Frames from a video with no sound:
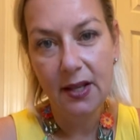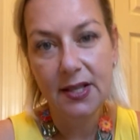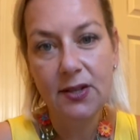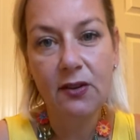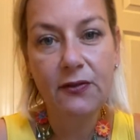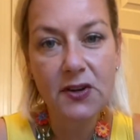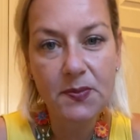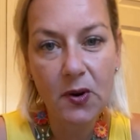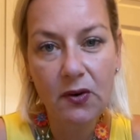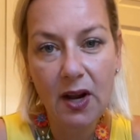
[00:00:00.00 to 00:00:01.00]
So the first
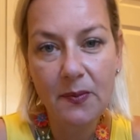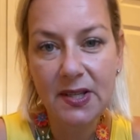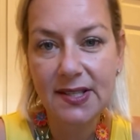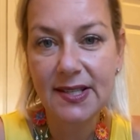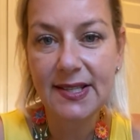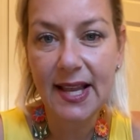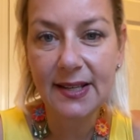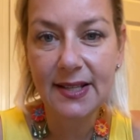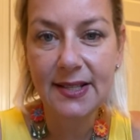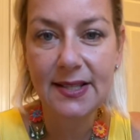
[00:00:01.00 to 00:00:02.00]
program is
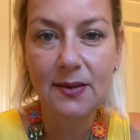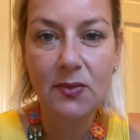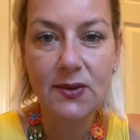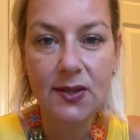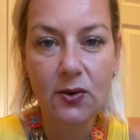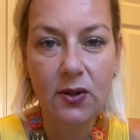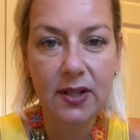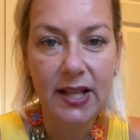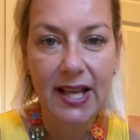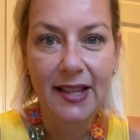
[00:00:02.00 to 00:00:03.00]
Descendants, the
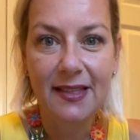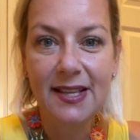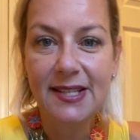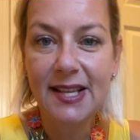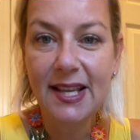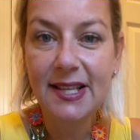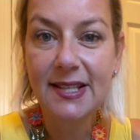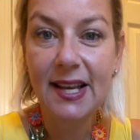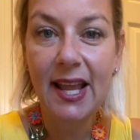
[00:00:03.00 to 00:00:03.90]
musical. This is an